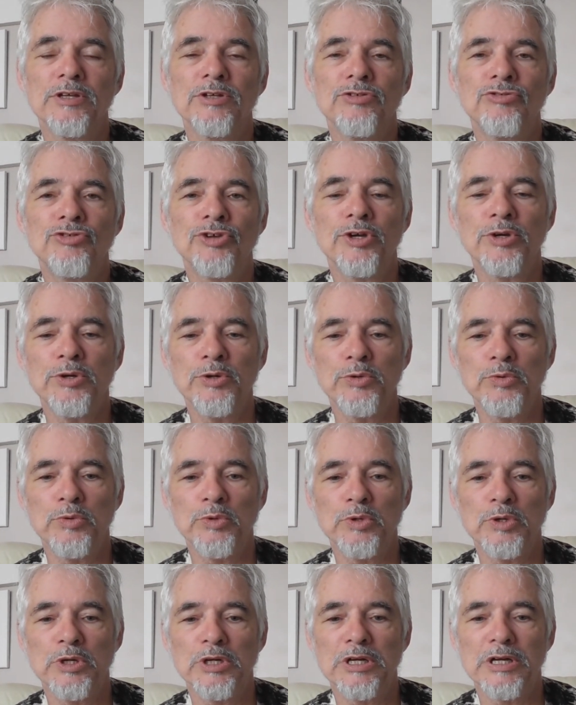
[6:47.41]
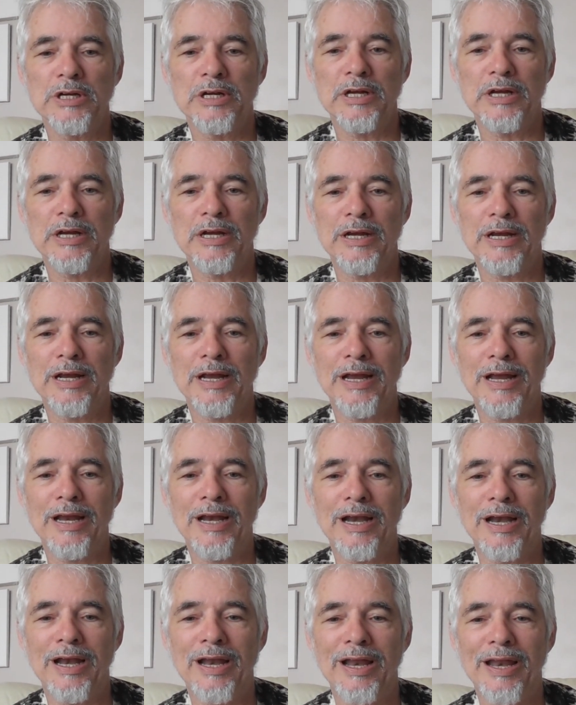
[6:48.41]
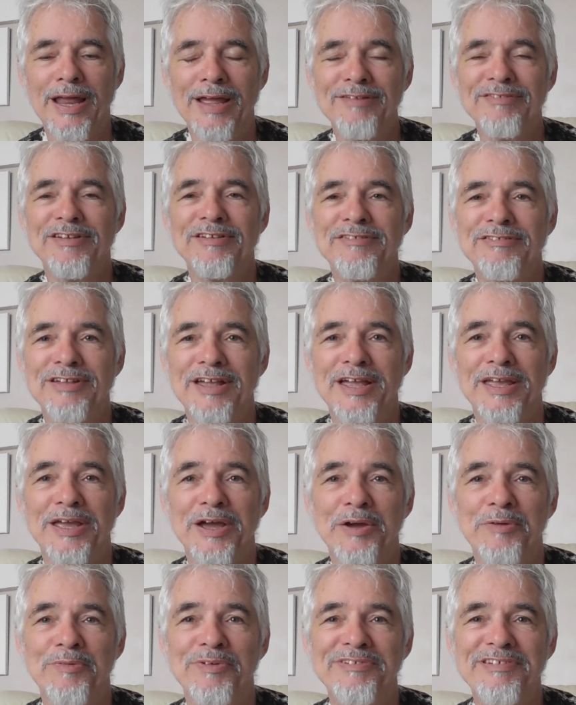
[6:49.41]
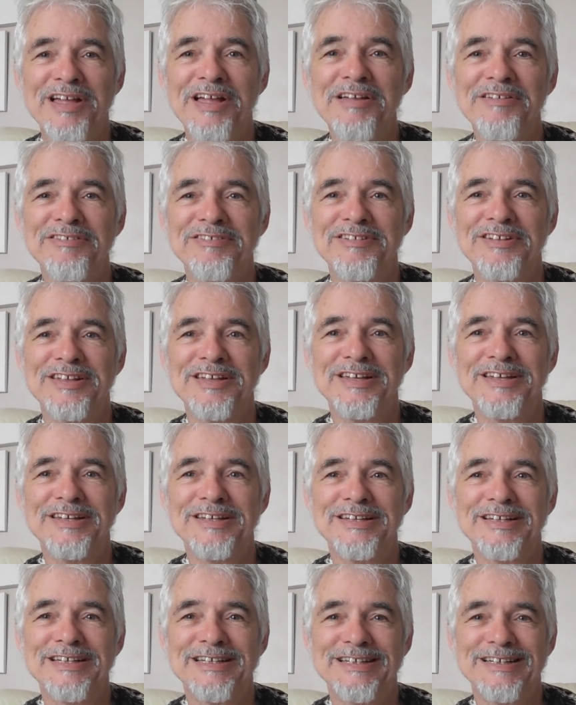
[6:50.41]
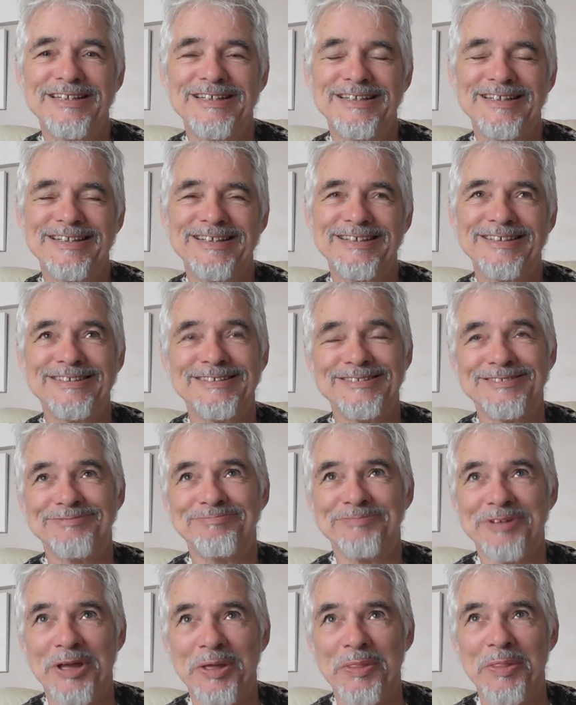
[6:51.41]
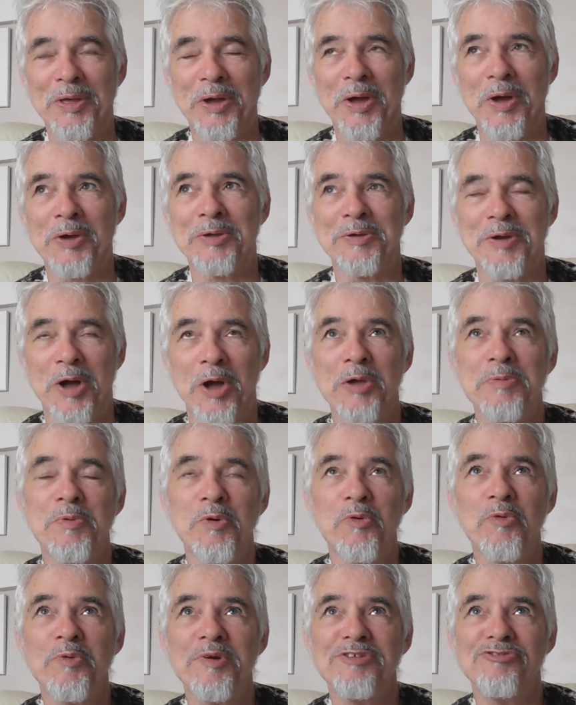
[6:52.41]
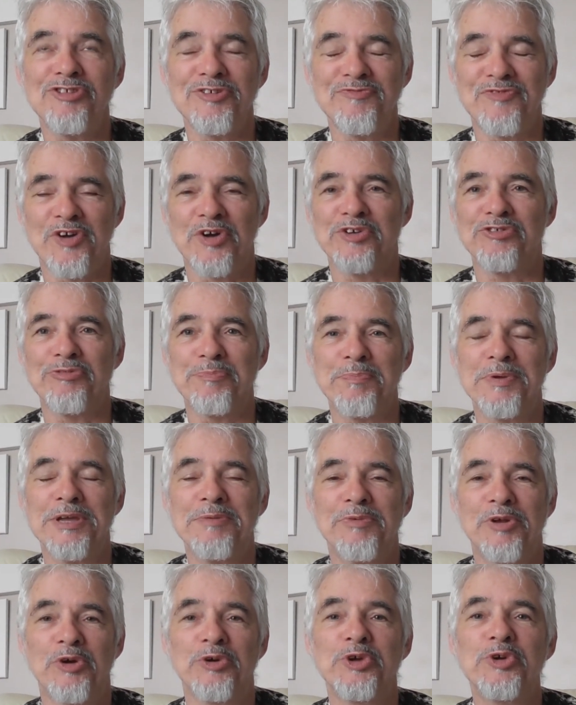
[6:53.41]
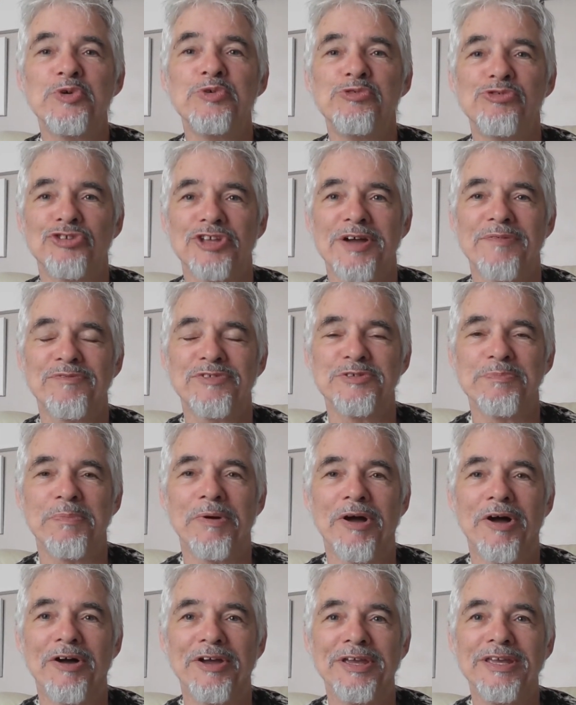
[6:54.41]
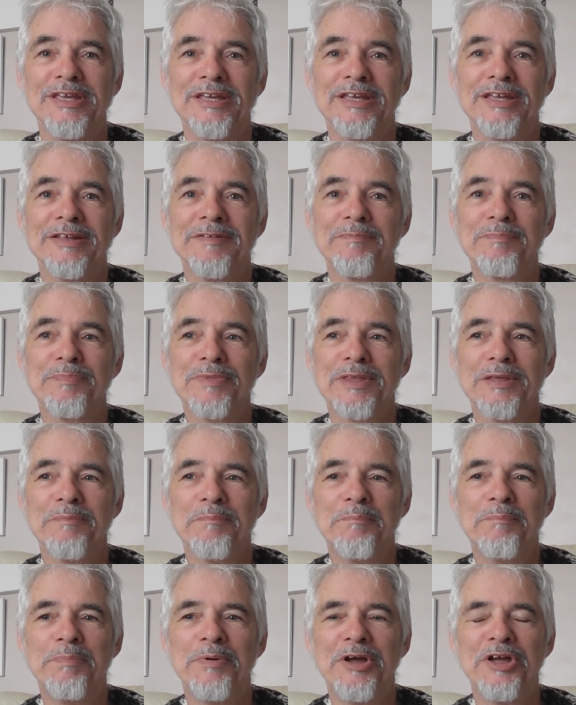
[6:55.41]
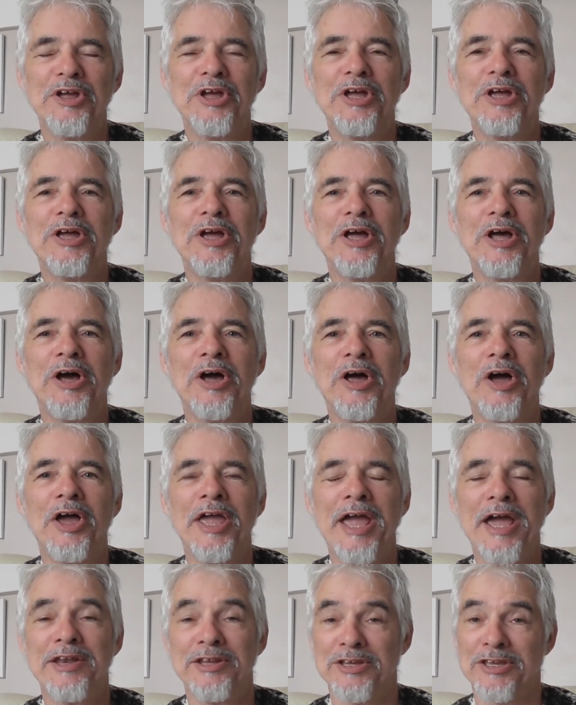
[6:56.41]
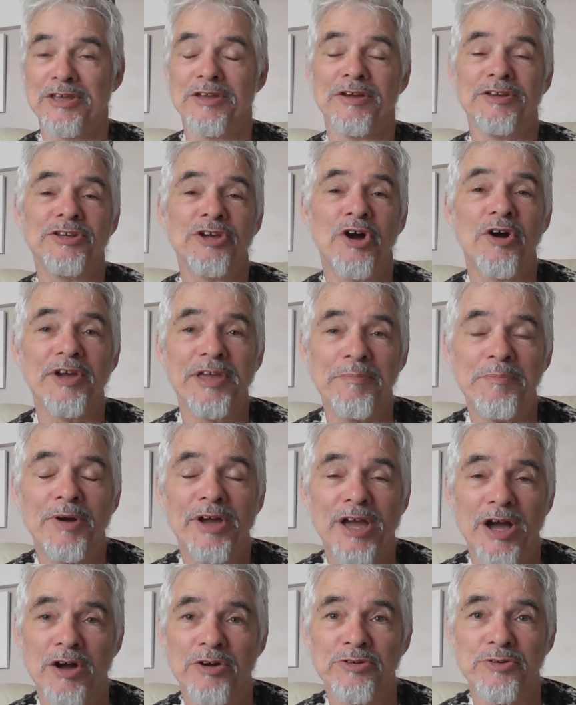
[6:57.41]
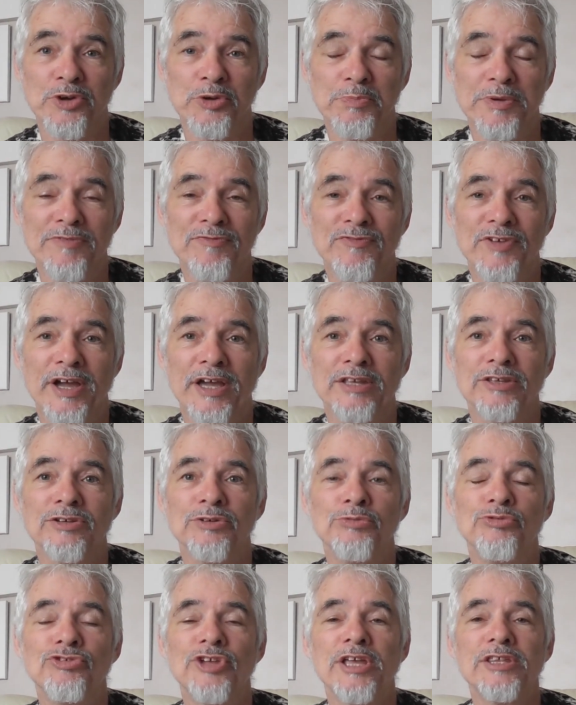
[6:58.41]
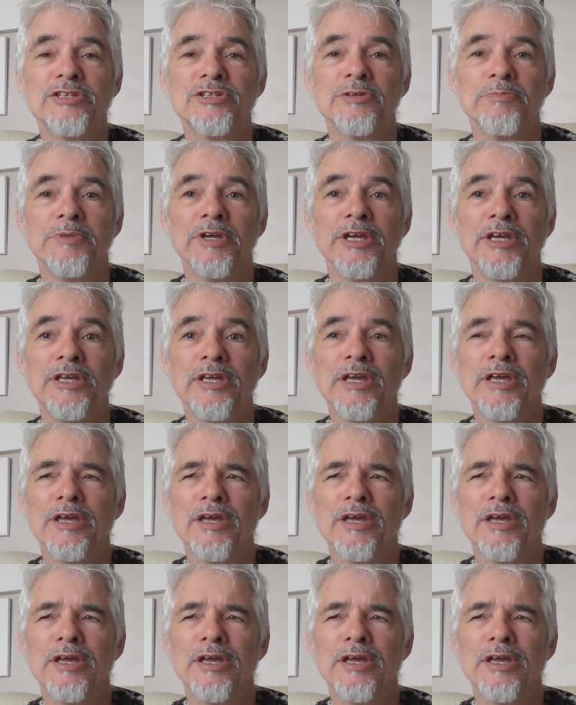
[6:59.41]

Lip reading: So, as I say, I was asked, I'm always advising people on good stuff to buy, but I had a guy in my art group, in fact, who said to me,